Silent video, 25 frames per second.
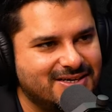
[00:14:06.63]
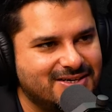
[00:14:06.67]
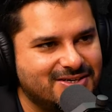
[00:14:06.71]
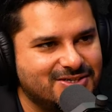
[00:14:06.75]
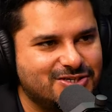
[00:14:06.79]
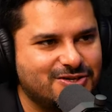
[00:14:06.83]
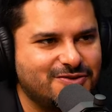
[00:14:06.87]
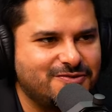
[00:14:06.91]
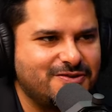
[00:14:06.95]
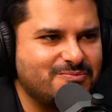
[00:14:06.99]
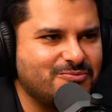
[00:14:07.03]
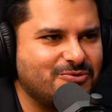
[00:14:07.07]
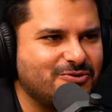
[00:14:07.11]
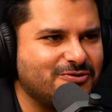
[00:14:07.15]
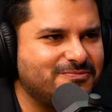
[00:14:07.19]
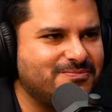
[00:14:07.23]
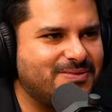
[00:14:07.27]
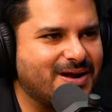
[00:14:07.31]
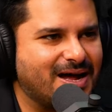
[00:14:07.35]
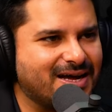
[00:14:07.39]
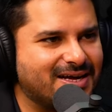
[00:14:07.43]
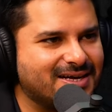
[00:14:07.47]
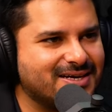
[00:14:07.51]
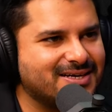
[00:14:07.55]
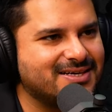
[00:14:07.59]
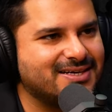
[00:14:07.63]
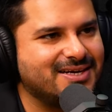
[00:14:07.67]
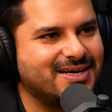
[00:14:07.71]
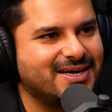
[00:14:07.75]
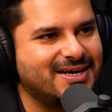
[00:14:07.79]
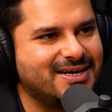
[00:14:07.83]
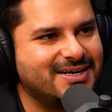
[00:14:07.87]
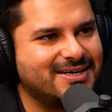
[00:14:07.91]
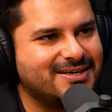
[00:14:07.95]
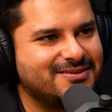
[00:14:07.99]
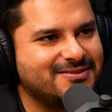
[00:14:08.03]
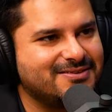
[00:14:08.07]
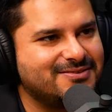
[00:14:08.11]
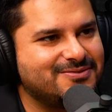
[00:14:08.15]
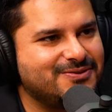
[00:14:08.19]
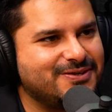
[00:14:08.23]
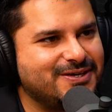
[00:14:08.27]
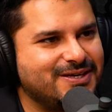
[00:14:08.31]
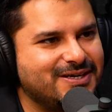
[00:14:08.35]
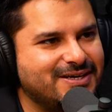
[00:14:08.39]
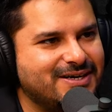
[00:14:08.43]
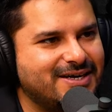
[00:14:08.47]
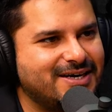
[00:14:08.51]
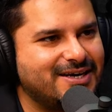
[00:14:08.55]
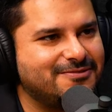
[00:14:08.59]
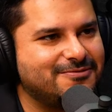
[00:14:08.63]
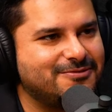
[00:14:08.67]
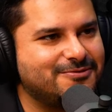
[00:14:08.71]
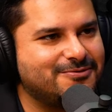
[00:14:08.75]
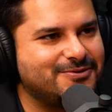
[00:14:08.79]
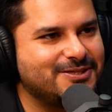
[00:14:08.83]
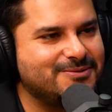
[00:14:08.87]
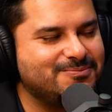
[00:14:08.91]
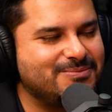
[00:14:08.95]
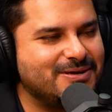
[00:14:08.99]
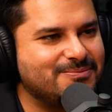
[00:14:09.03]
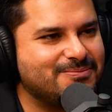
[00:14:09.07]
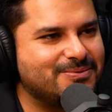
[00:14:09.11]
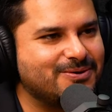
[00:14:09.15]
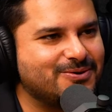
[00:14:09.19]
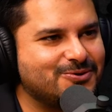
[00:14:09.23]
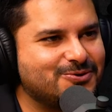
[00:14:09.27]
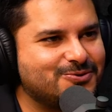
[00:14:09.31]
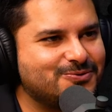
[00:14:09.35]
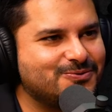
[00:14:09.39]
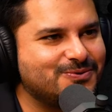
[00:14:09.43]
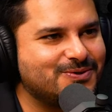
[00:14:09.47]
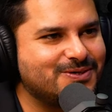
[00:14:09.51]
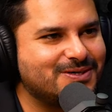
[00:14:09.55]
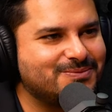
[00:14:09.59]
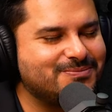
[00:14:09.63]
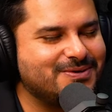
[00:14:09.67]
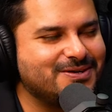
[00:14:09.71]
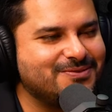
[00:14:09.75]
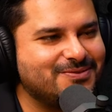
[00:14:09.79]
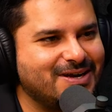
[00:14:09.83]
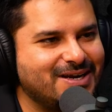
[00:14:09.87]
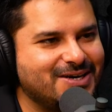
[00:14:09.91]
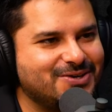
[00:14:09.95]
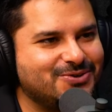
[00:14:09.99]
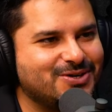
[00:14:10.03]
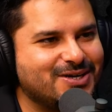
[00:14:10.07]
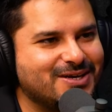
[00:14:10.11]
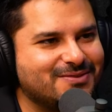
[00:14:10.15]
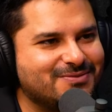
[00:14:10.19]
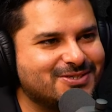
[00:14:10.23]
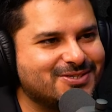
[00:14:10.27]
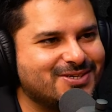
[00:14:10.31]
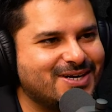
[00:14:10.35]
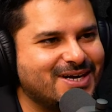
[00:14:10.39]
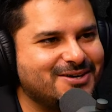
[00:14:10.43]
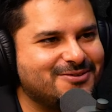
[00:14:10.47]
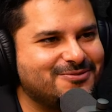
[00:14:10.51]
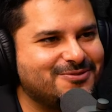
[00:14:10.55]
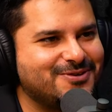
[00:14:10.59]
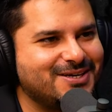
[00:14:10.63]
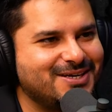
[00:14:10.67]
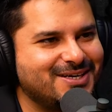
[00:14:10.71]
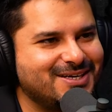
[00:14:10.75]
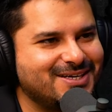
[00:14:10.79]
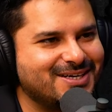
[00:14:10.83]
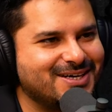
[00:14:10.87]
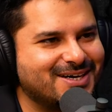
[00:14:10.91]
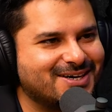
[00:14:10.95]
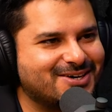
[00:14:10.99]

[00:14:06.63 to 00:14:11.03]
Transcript: So we moved back and we lived with people who would be willing to give us rent free